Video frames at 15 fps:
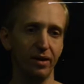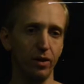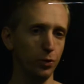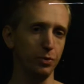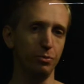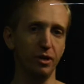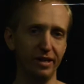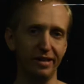
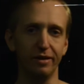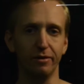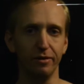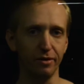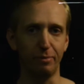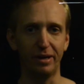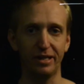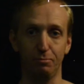ultimately
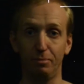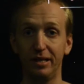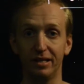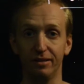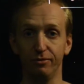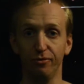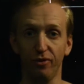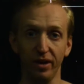the, the best
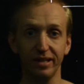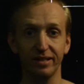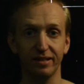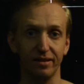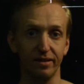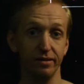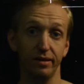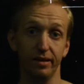piece of
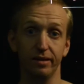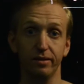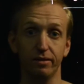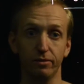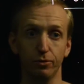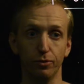advice, I think,